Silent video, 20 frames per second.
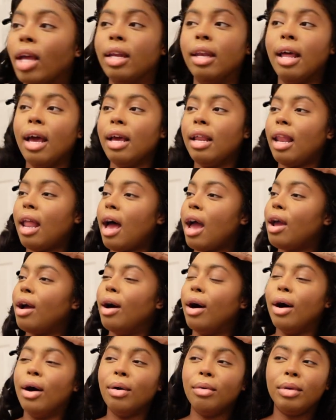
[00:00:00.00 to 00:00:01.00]
They like,
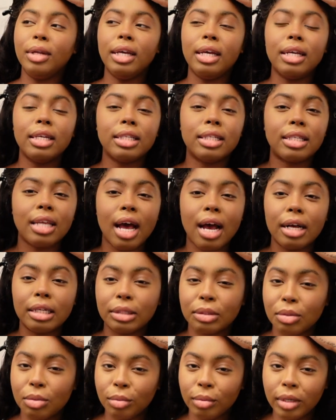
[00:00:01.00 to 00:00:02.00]
oh, these high
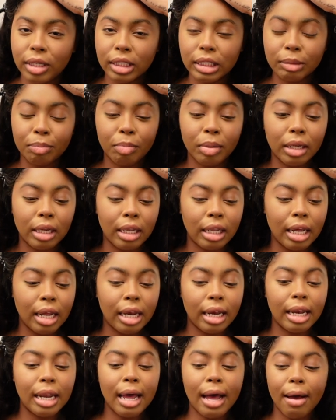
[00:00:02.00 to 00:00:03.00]
schoolers
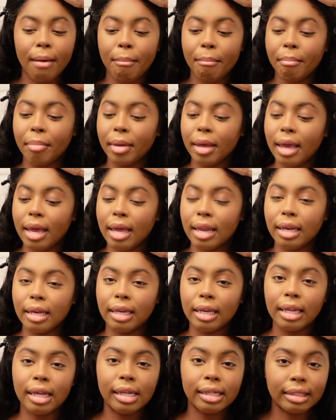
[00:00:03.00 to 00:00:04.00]
pulling up in
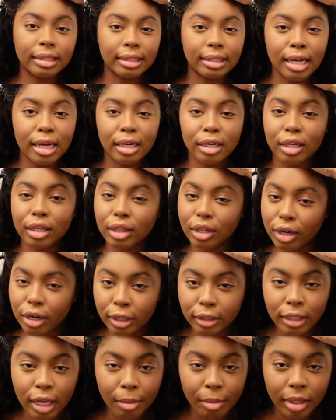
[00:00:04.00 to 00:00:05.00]
this, that, and the
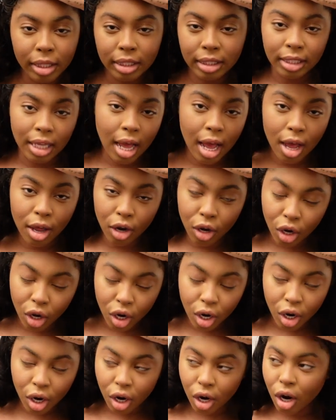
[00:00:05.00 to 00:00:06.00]
third type of
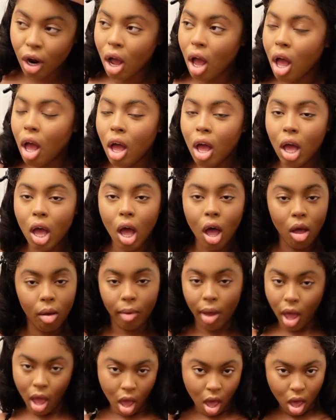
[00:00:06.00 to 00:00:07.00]
designer.
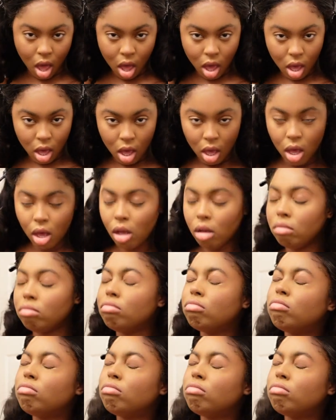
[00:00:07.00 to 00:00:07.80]
Okay.